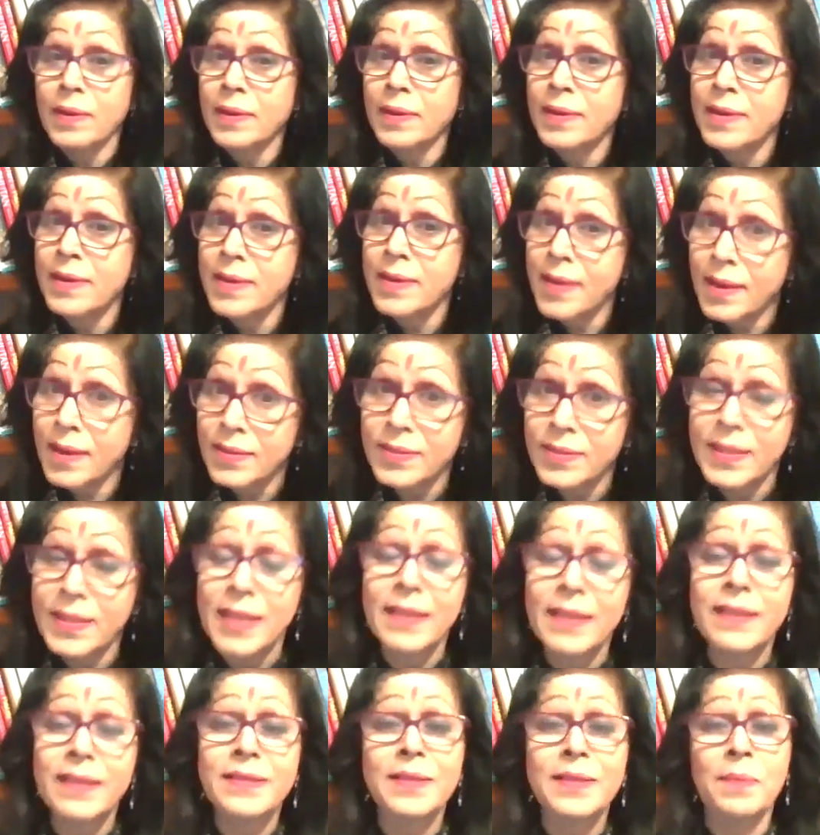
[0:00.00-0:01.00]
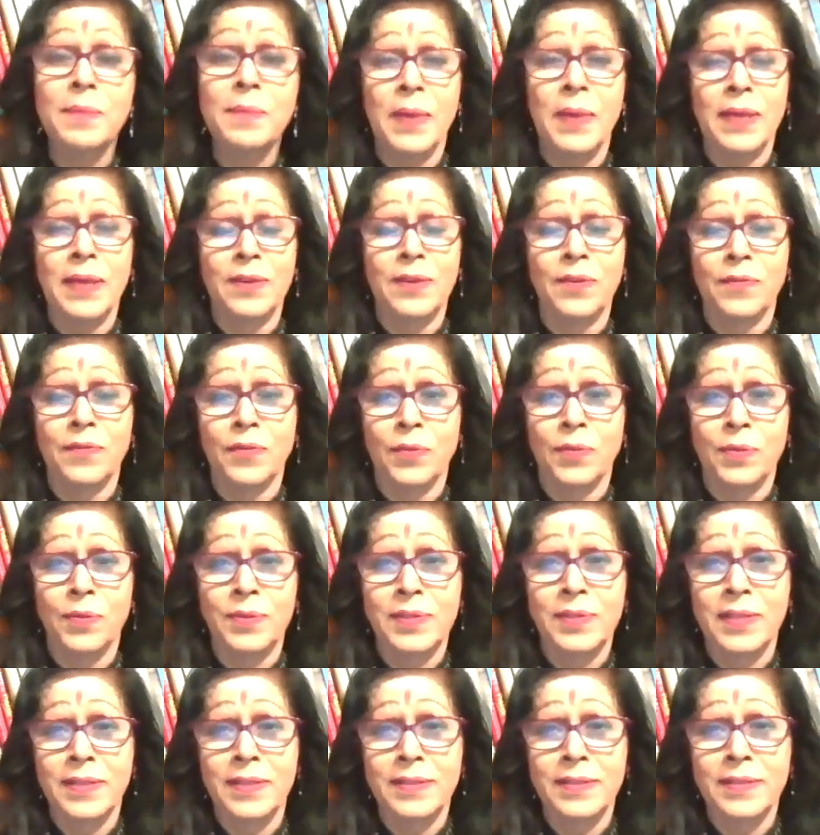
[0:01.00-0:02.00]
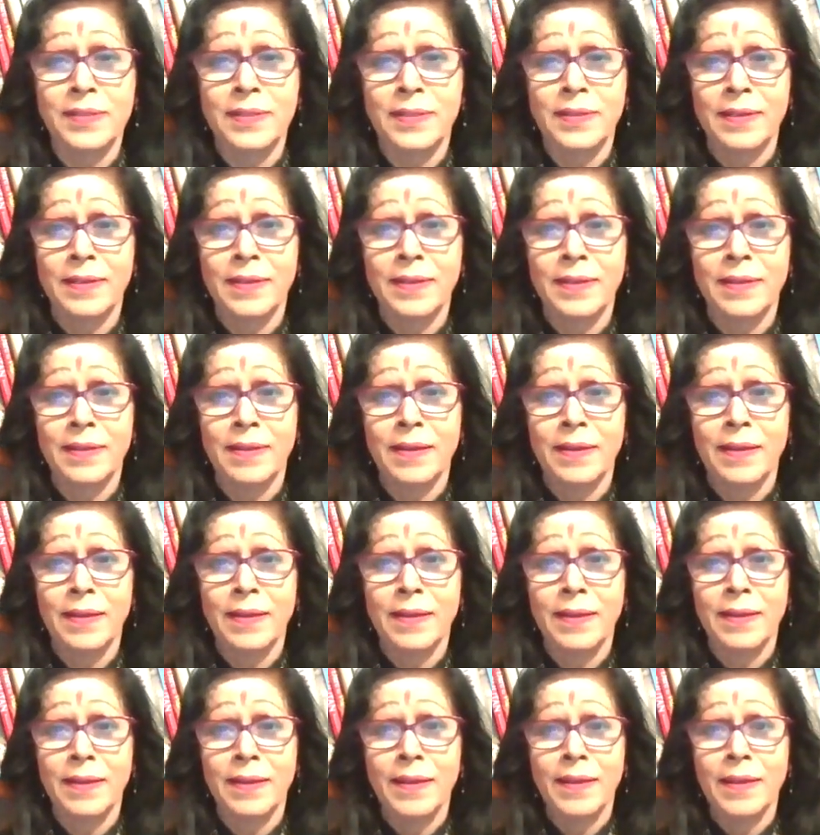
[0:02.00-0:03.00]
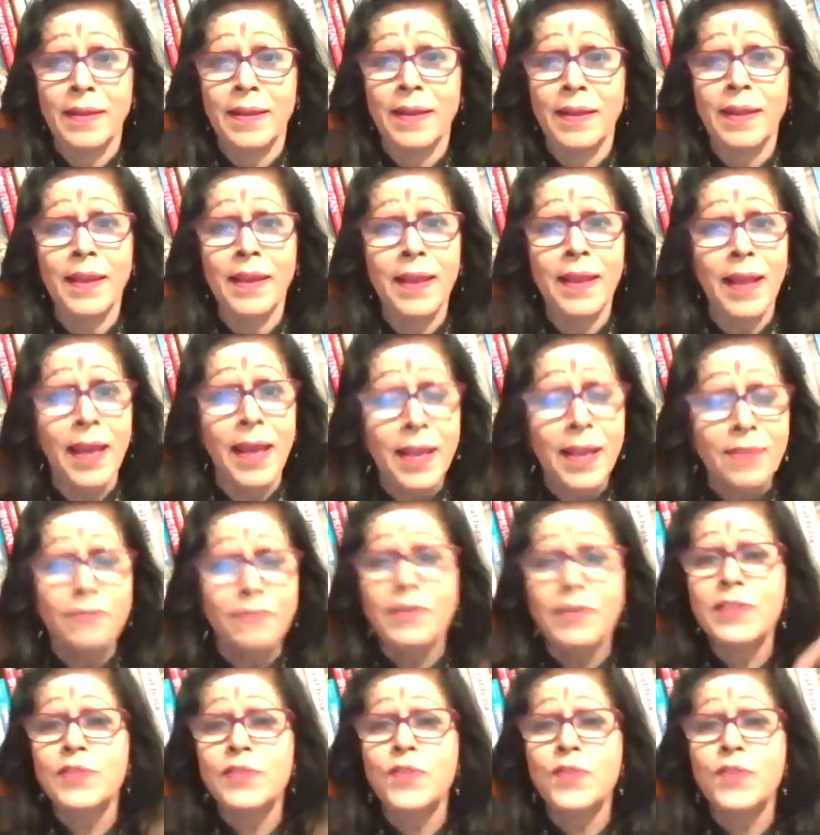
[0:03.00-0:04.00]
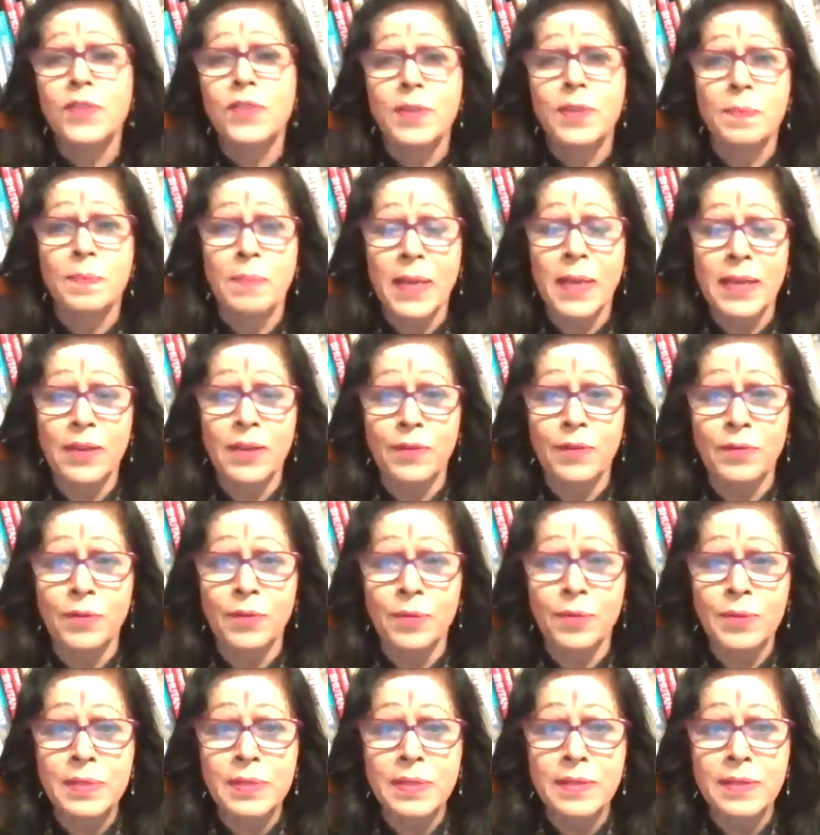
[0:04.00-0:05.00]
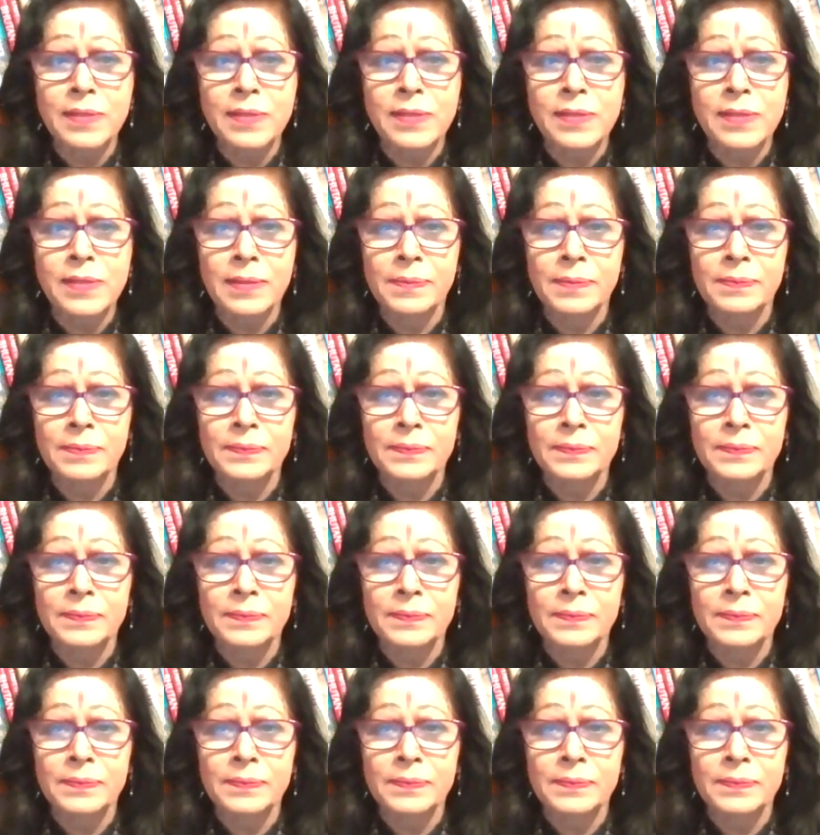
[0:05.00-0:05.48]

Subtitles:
nothing is a bed of roses. Life is not a bed of roses.